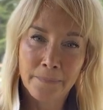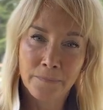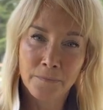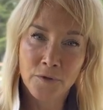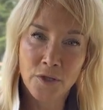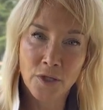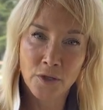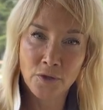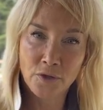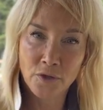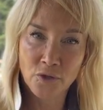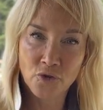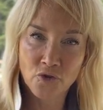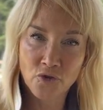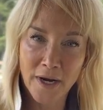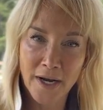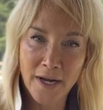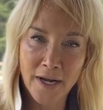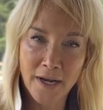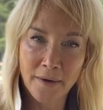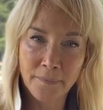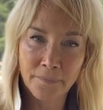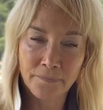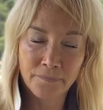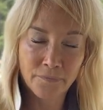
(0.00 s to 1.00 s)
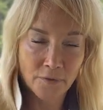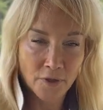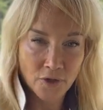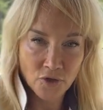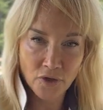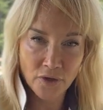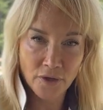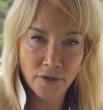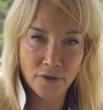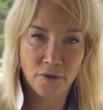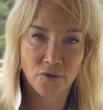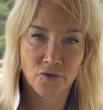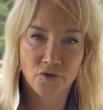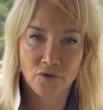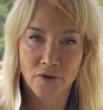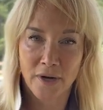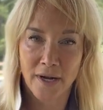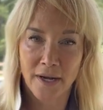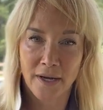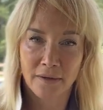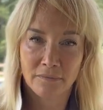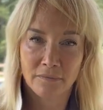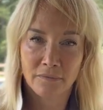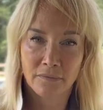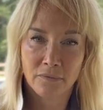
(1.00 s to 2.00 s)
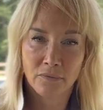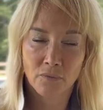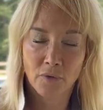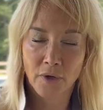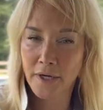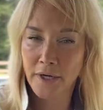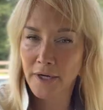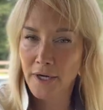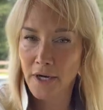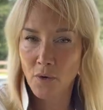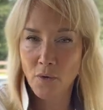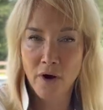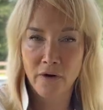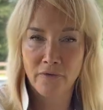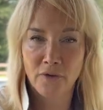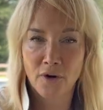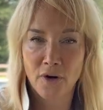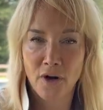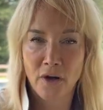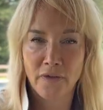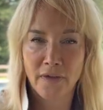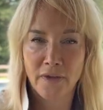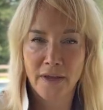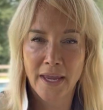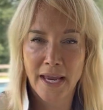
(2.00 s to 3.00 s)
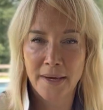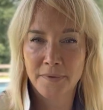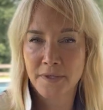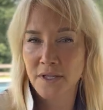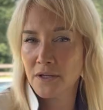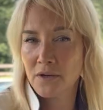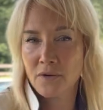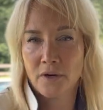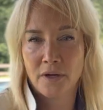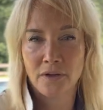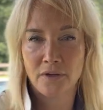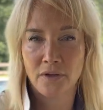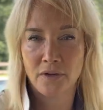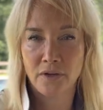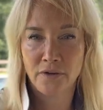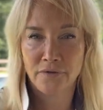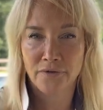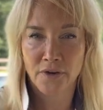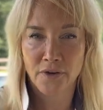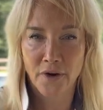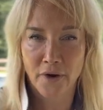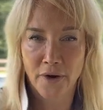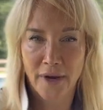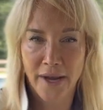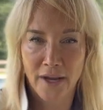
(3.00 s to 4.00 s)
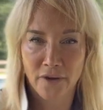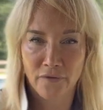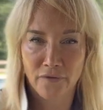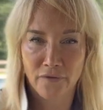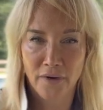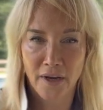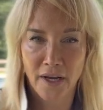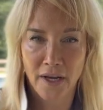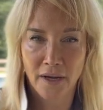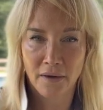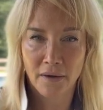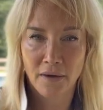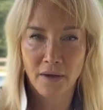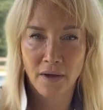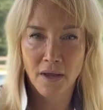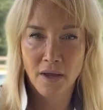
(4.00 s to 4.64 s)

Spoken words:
Do you do training? Sure you do training. We're gonna go over all the games that you can do for your hand feeding.